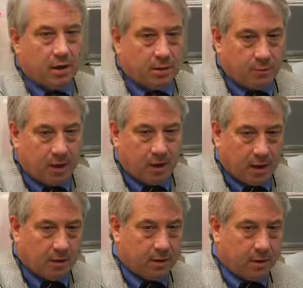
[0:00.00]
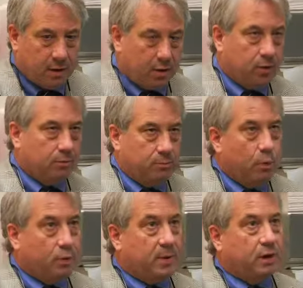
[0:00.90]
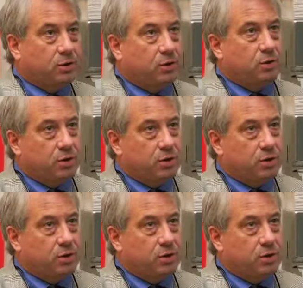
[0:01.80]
Dr. David Miller is proficient in this